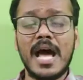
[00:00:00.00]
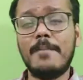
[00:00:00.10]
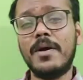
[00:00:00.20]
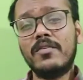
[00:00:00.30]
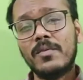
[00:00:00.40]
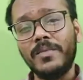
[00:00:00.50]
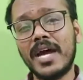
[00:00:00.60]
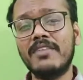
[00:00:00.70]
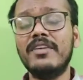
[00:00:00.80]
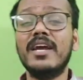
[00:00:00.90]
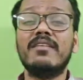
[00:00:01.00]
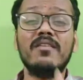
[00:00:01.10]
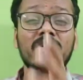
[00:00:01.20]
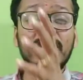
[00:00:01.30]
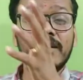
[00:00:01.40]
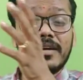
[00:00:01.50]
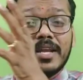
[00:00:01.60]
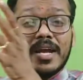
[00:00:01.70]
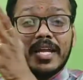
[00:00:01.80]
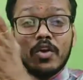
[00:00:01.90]
Apart from that, we have covered
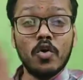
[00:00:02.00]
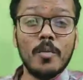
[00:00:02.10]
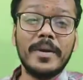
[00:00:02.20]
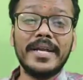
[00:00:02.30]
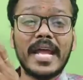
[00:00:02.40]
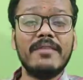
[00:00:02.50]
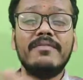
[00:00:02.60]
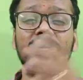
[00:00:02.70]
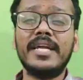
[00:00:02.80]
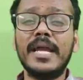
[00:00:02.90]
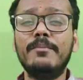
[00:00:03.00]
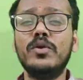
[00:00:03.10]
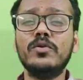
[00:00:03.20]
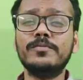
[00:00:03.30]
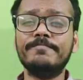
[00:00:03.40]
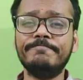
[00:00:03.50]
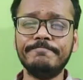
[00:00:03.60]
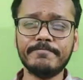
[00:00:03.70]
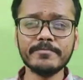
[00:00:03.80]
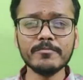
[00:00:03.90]
regarding open, type 1, type 2,
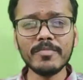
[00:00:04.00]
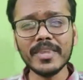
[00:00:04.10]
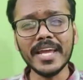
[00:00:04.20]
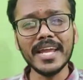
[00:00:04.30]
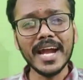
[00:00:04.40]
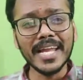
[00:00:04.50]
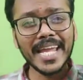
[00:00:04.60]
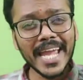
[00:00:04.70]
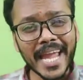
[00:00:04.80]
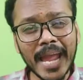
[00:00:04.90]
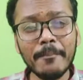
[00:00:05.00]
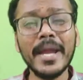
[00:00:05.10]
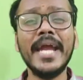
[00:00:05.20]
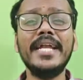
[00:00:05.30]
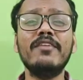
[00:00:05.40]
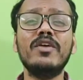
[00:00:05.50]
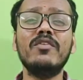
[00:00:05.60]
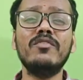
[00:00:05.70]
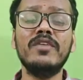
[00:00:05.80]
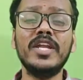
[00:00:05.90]
regarding M80,
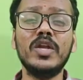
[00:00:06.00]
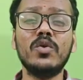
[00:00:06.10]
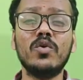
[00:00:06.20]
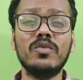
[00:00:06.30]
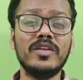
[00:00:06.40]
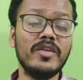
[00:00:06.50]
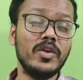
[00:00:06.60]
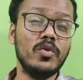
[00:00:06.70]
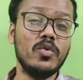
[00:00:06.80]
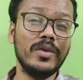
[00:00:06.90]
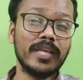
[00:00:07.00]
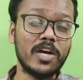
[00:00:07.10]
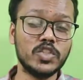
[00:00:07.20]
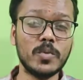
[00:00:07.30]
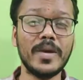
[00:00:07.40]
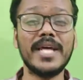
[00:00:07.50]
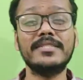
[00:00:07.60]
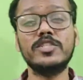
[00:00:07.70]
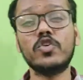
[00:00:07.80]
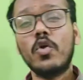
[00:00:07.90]
when we need to code, whether we need to go with
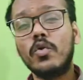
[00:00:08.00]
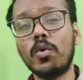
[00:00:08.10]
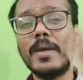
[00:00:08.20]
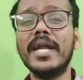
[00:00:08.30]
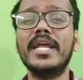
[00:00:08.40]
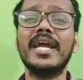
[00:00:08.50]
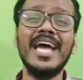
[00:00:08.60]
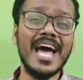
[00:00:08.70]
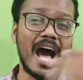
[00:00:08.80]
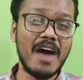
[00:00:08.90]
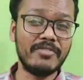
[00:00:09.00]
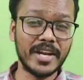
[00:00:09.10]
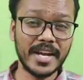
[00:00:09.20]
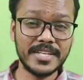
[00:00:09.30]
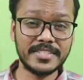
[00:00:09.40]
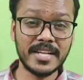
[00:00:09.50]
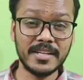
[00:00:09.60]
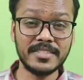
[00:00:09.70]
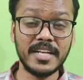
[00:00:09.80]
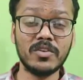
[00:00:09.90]
osteoporosis or traumatic, aftercare
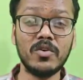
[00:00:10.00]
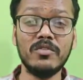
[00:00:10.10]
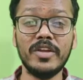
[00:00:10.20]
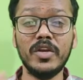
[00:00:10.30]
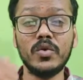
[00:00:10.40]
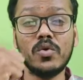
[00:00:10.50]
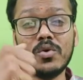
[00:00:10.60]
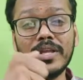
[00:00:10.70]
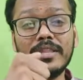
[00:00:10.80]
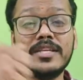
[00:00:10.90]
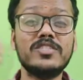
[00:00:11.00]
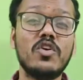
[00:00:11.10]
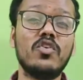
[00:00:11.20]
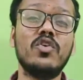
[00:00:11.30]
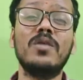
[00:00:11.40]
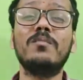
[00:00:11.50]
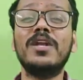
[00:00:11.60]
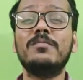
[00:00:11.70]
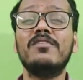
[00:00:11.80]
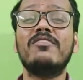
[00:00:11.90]
Z code, we need to code in this or not,
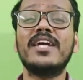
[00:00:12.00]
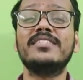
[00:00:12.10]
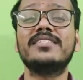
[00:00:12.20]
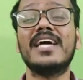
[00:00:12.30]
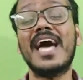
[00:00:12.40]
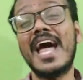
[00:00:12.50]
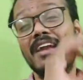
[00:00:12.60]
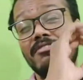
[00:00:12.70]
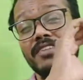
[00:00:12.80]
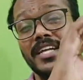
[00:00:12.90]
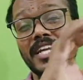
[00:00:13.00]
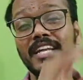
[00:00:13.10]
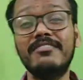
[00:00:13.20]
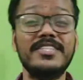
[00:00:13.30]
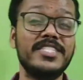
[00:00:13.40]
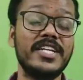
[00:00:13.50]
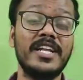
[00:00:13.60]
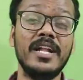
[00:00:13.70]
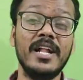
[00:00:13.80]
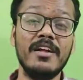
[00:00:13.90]
multiple fractures, and finally
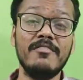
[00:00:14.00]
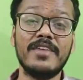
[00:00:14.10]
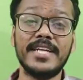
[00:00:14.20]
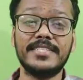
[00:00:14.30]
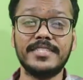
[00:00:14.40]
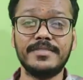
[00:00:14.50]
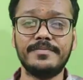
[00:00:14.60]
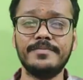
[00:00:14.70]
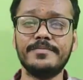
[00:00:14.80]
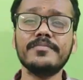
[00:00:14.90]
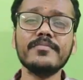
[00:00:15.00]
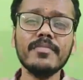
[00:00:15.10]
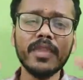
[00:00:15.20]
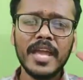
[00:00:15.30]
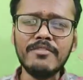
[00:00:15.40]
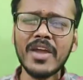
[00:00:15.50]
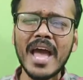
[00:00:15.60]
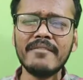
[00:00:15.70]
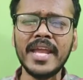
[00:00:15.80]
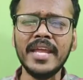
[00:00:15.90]
physical fracture. If you
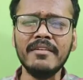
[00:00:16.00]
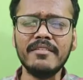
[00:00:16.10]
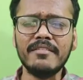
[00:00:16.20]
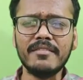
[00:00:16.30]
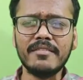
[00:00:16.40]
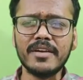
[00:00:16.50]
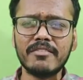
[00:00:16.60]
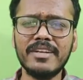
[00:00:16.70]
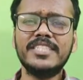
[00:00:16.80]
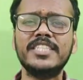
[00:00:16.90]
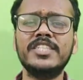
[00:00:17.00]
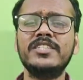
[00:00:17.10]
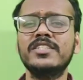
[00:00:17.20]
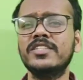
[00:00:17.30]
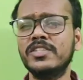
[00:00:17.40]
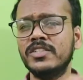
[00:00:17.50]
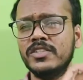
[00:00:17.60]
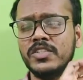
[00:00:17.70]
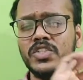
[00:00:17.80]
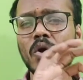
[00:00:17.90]
have any question,
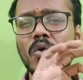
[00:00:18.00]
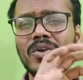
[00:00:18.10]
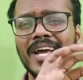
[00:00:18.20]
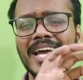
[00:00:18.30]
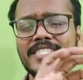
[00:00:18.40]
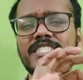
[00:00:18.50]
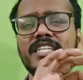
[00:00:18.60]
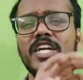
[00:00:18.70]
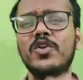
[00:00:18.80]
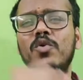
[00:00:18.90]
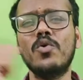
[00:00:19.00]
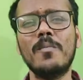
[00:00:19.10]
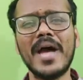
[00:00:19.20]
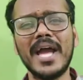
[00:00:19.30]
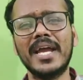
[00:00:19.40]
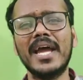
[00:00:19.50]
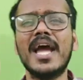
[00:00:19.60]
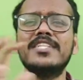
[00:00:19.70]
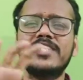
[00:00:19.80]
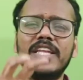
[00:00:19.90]
don't hesitate to go back
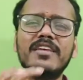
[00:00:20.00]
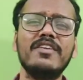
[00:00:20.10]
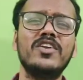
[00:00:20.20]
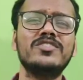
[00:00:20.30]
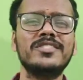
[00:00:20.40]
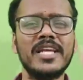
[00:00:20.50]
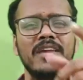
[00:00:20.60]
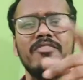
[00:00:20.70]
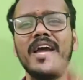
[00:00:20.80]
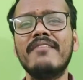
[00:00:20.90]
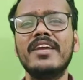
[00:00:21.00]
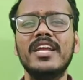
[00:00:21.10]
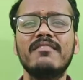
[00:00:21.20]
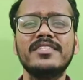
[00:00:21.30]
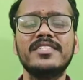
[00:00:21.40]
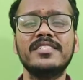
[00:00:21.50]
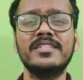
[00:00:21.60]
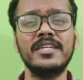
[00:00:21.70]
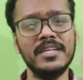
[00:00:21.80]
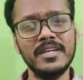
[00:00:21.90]
and check the video. Still, if you have any
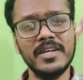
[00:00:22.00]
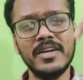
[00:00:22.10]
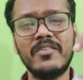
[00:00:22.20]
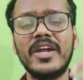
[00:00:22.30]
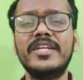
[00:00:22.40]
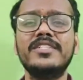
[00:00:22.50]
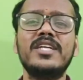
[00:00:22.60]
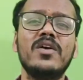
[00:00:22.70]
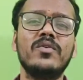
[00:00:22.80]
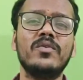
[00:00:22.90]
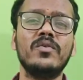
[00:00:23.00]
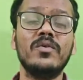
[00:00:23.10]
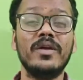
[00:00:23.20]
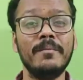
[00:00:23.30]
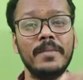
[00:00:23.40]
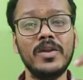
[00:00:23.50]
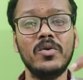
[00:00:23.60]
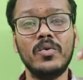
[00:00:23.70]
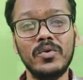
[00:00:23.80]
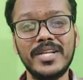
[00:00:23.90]
question, write it down
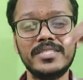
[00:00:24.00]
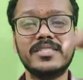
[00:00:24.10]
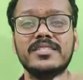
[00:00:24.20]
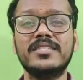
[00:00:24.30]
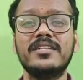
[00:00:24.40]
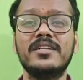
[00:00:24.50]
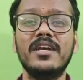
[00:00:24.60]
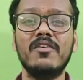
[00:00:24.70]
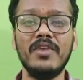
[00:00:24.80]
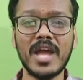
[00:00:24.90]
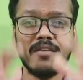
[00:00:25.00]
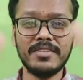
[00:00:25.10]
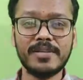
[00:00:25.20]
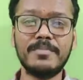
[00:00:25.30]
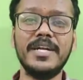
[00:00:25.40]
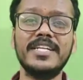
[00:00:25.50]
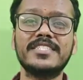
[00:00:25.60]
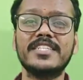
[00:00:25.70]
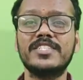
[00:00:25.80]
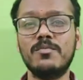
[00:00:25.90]
below discussion. We have a separate
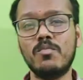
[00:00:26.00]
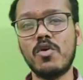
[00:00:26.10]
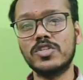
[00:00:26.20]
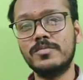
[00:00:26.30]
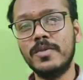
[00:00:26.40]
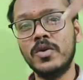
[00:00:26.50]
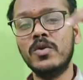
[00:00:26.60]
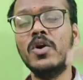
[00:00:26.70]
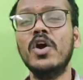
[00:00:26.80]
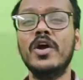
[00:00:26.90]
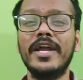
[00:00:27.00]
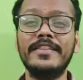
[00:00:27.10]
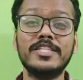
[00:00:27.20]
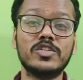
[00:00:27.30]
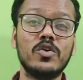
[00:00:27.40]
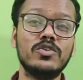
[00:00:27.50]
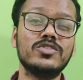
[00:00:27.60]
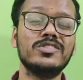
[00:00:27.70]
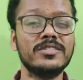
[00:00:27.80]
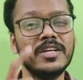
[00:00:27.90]
discussion box below in this
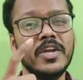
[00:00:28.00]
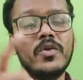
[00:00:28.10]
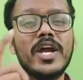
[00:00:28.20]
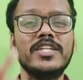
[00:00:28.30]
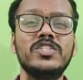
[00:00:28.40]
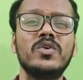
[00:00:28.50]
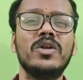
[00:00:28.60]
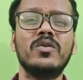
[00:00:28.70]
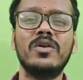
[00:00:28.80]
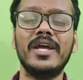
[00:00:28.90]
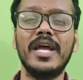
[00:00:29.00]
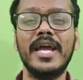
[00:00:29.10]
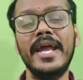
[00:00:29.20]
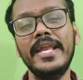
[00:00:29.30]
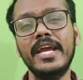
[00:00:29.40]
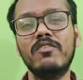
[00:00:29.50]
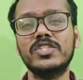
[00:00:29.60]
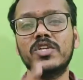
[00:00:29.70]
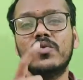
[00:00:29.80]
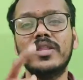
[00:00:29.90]
course. You can shoot out any
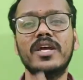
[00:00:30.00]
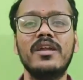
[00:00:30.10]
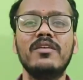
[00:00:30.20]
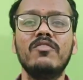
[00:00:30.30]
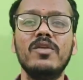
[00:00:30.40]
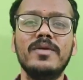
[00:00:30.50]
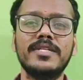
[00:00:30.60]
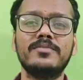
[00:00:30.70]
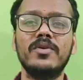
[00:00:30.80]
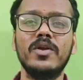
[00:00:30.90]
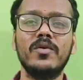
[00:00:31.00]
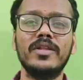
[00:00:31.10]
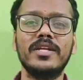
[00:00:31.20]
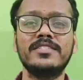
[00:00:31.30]
question over there. We'll be responding over there.